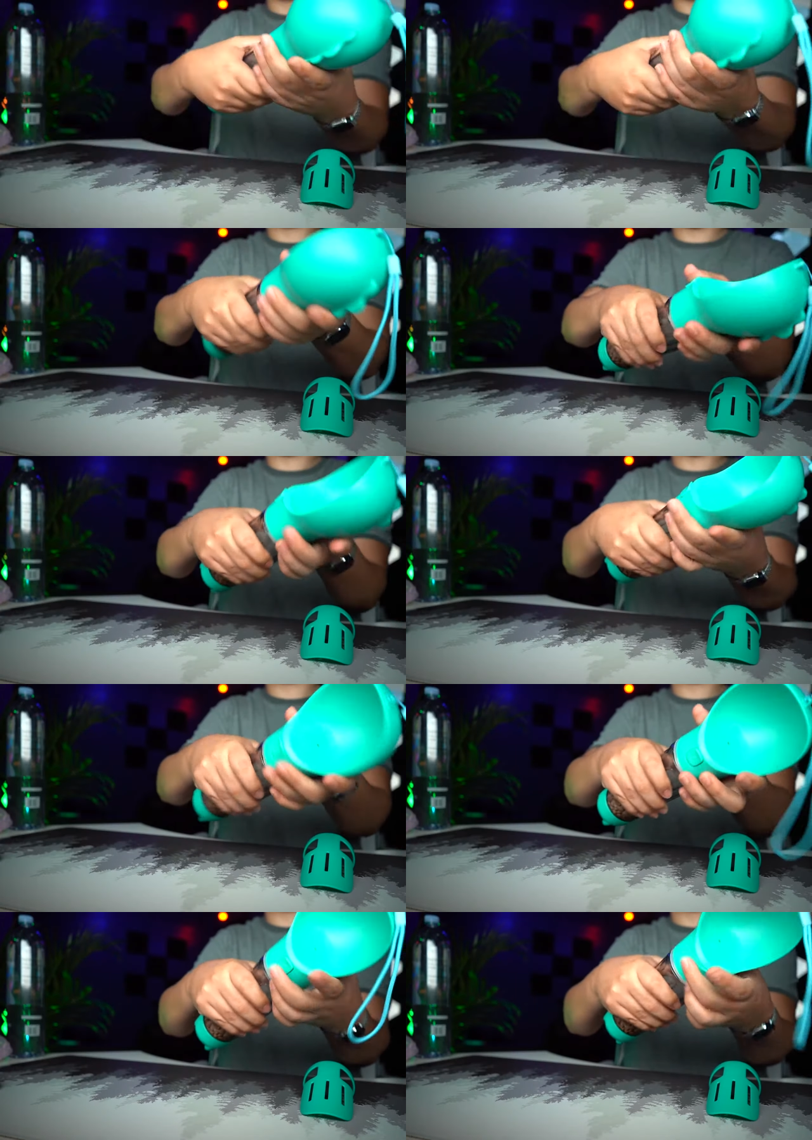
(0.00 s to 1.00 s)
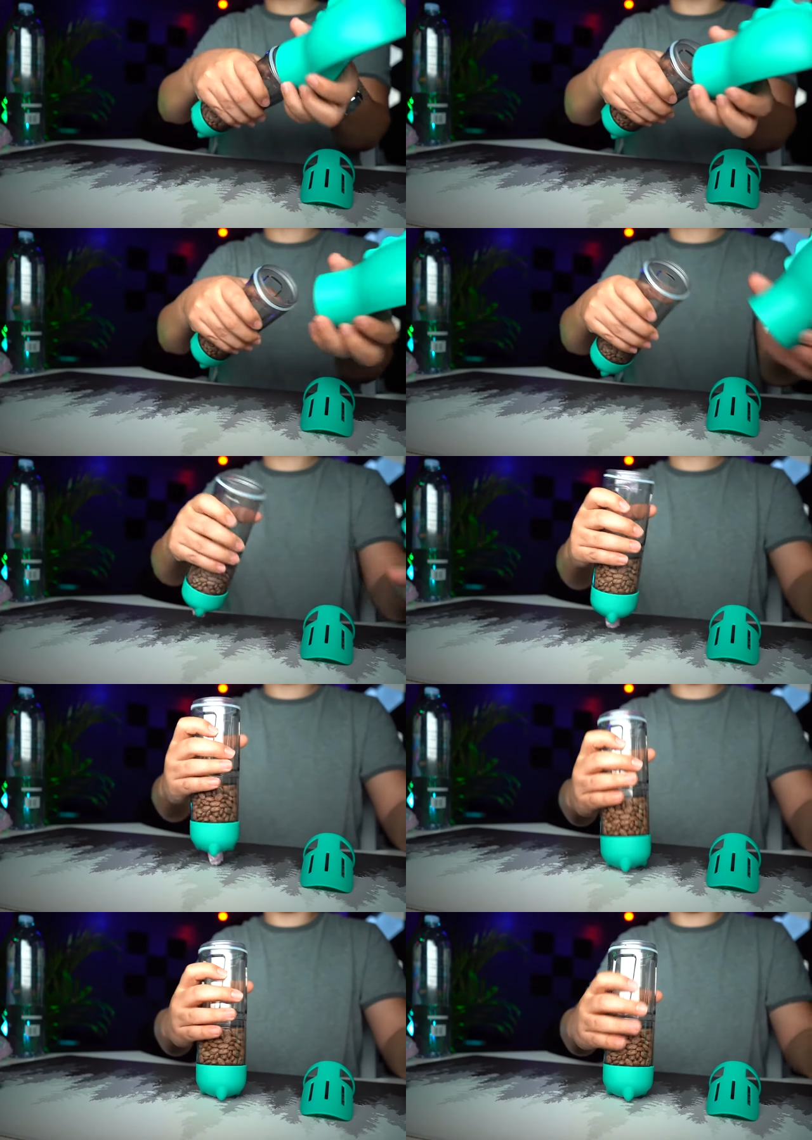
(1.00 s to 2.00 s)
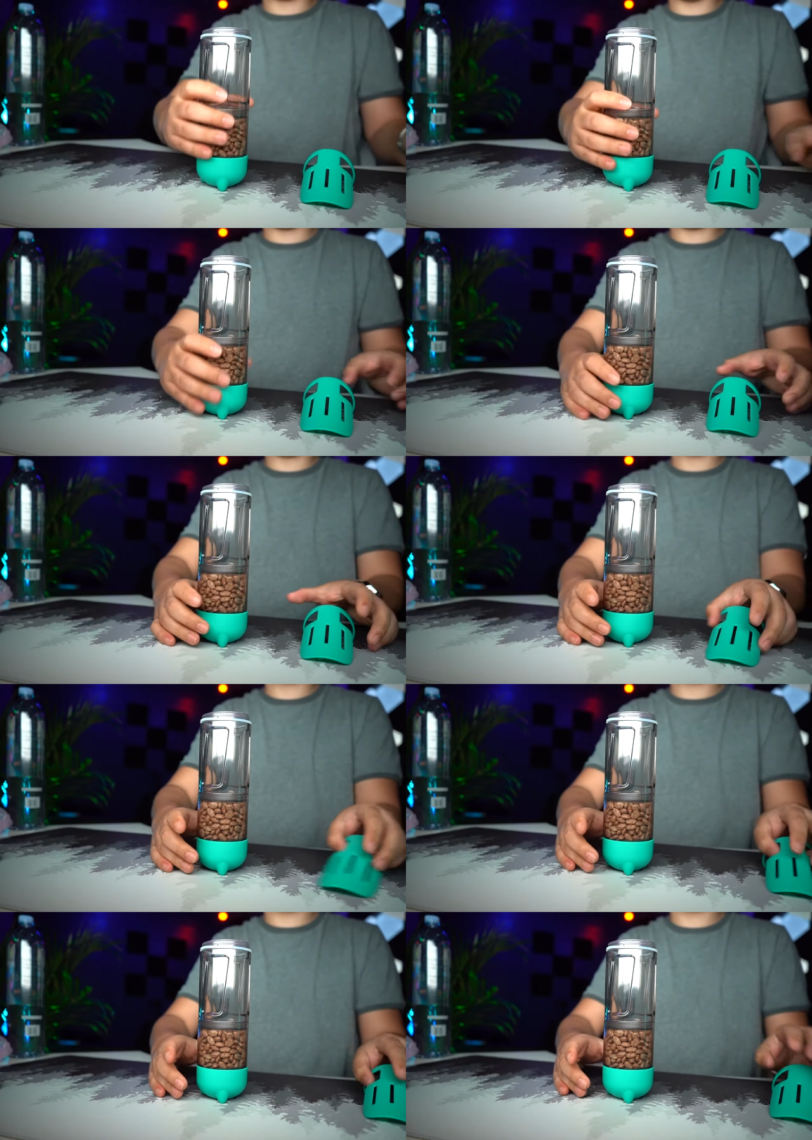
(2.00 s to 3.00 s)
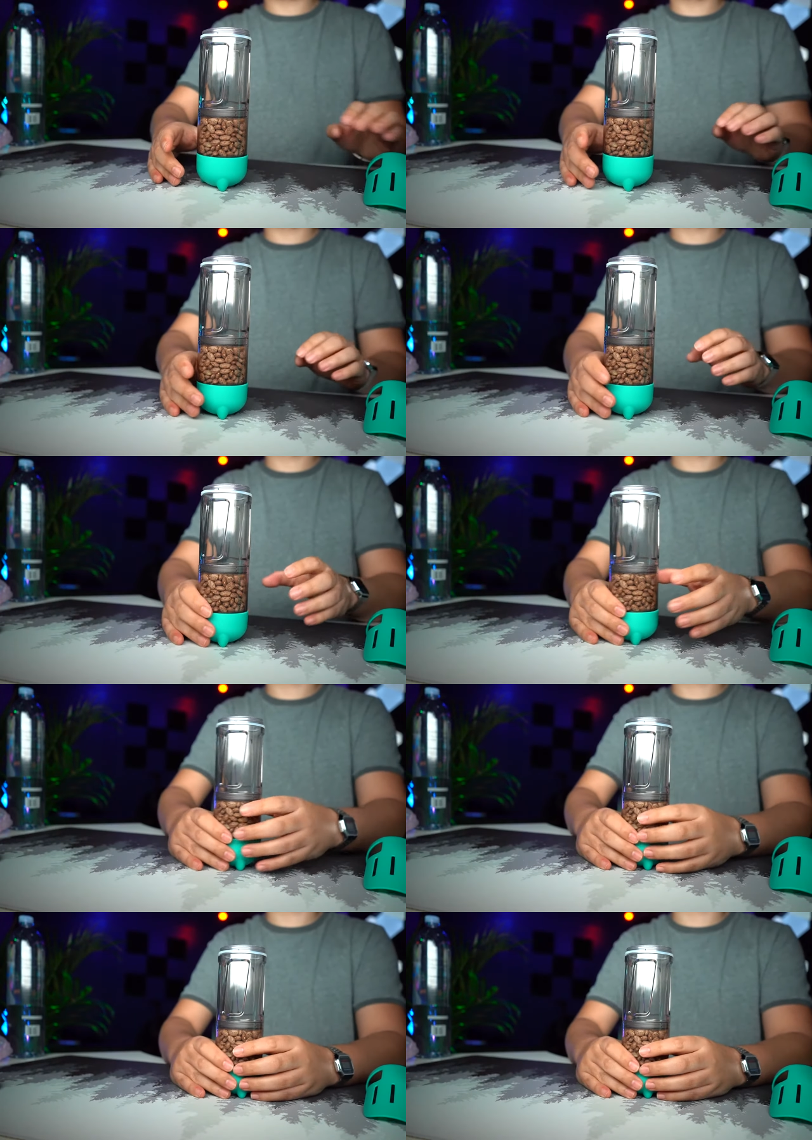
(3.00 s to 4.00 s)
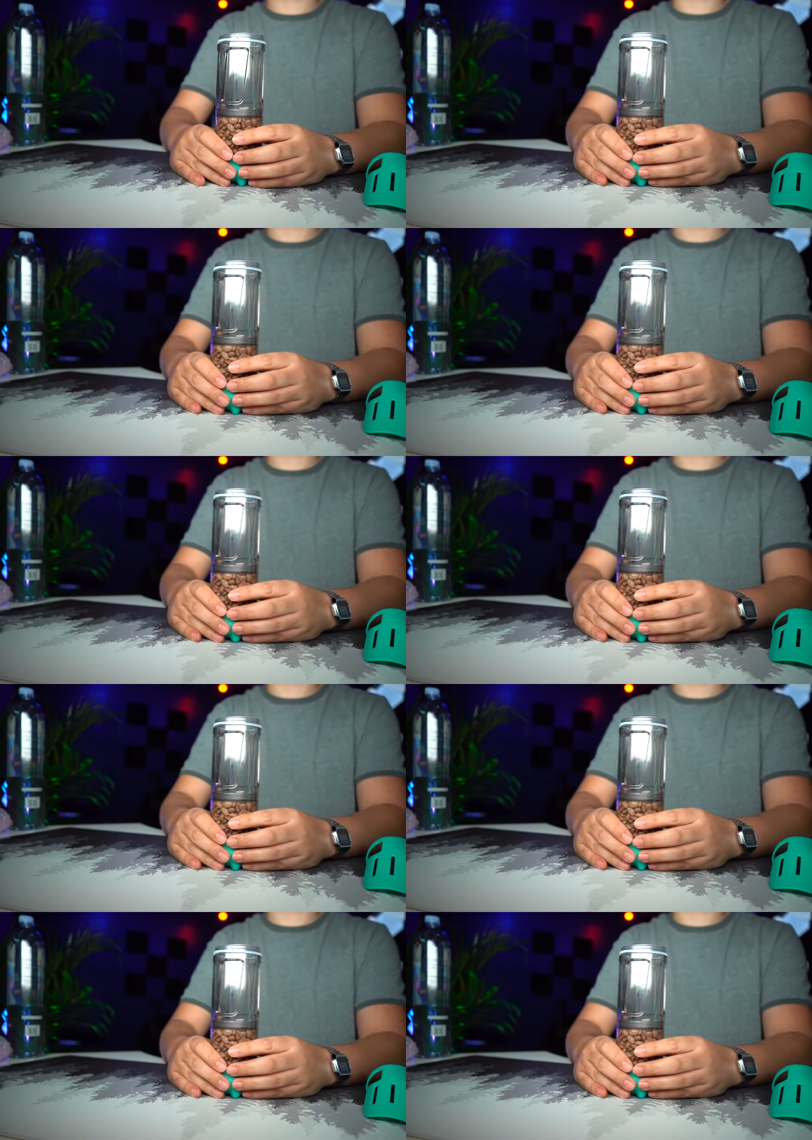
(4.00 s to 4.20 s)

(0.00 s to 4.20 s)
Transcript: Nobody's mouth can be seen.